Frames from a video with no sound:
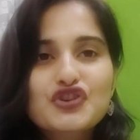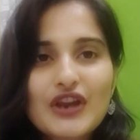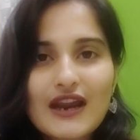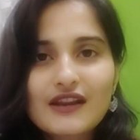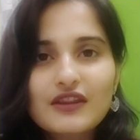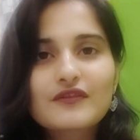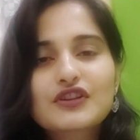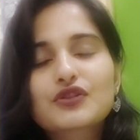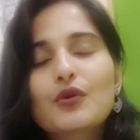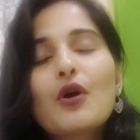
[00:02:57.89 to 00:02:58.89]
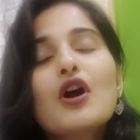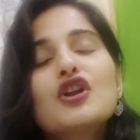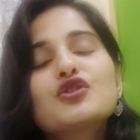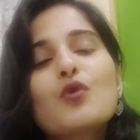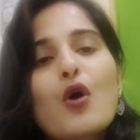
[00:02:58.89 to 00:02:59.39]
share the video
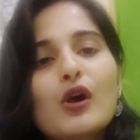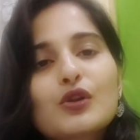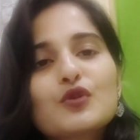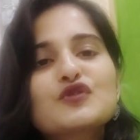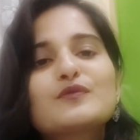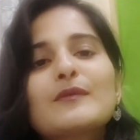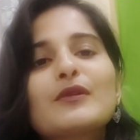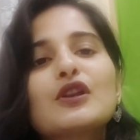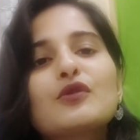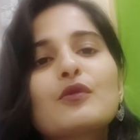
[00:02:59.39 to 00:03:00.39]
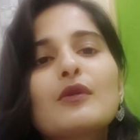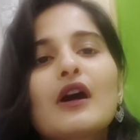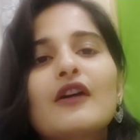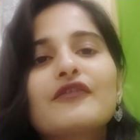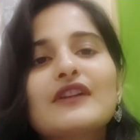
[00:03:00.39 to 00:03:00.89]
to all those people you
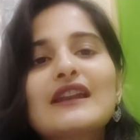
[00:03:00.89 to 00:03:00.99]
uh,